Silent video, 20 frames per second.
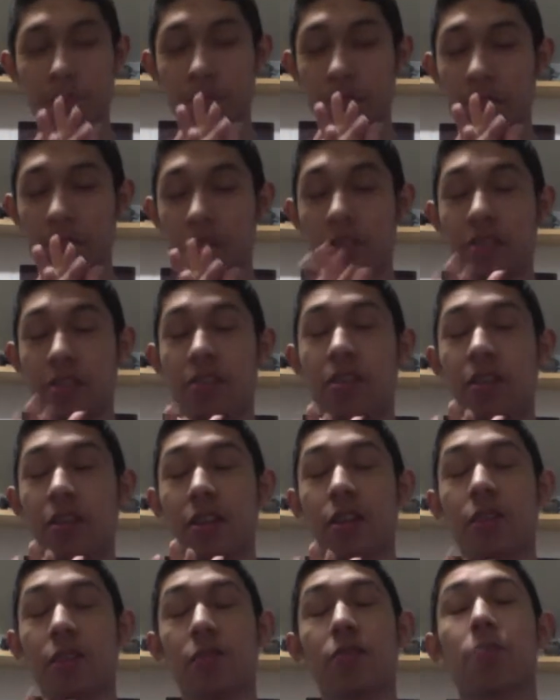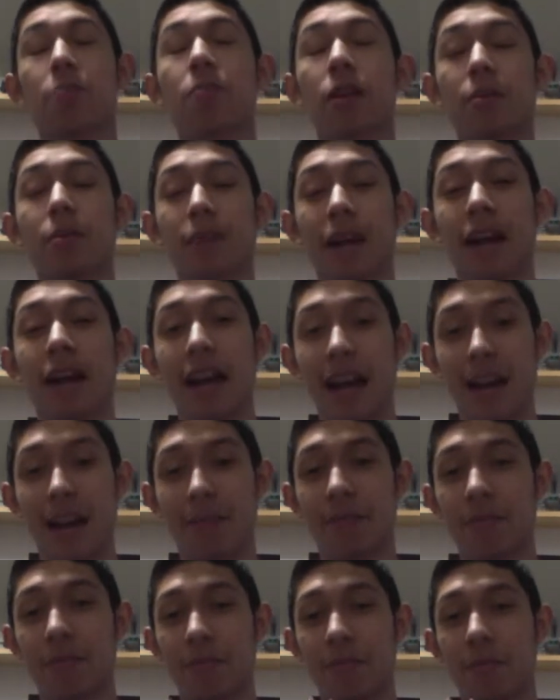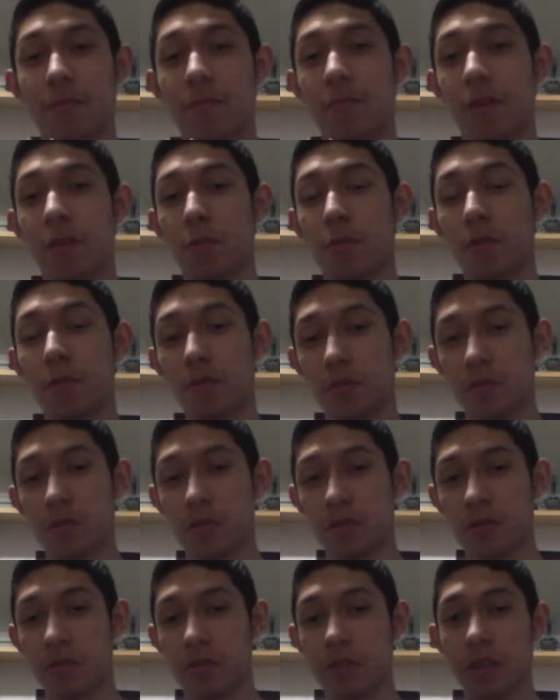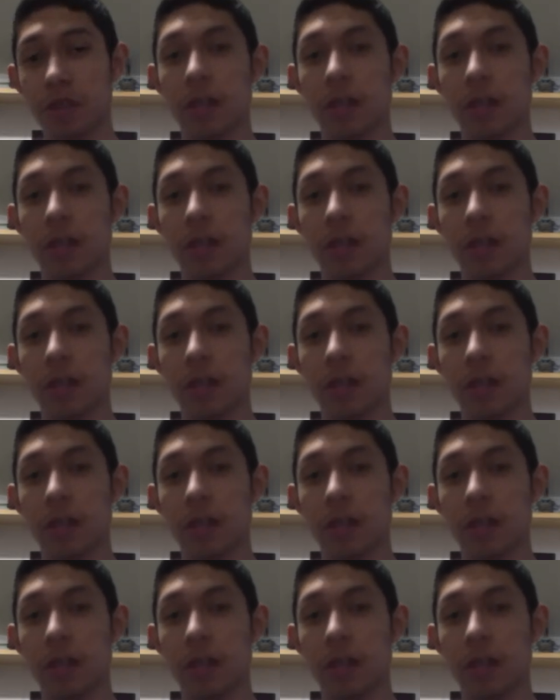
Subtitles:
continuous problem I have with reboots.